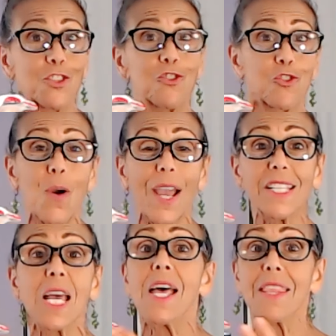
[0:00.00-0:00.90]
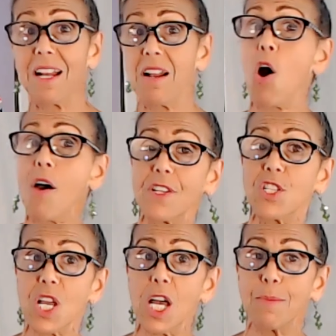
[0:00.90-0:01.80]
the joint that
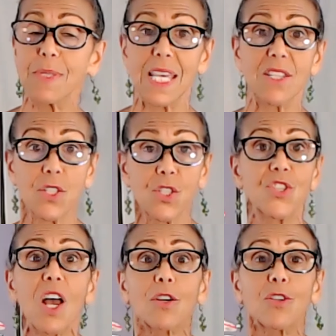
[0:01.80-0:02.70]
oftentimes gets stuck,